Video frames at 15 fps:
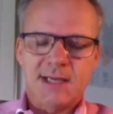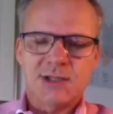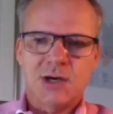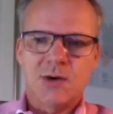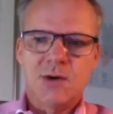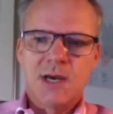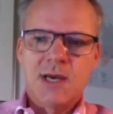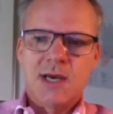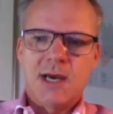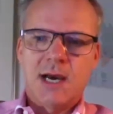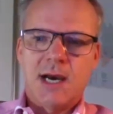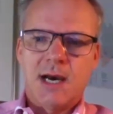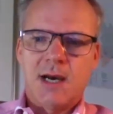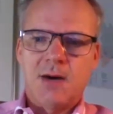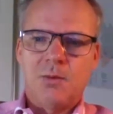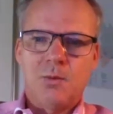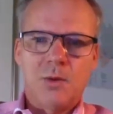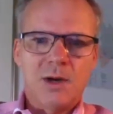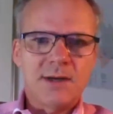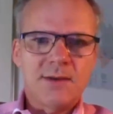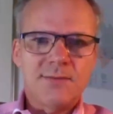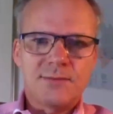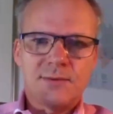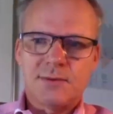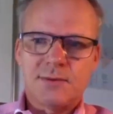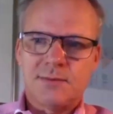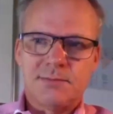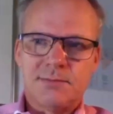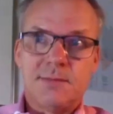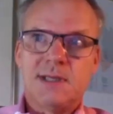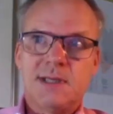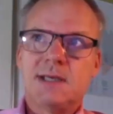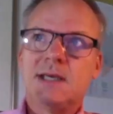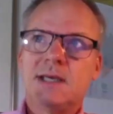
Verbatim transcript: So uh, one of the